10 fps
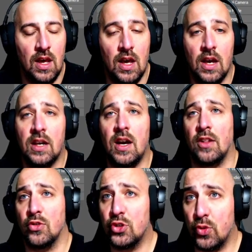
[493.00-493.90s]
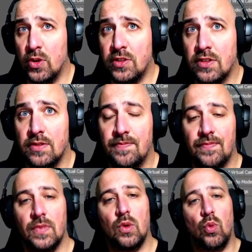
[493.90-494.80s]
Color source
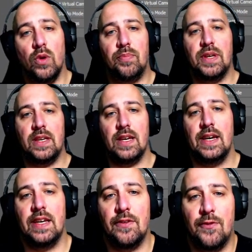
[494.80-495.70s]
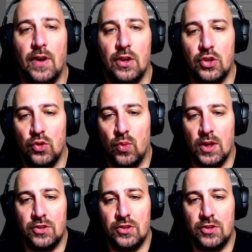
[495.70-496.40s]
would be if you want to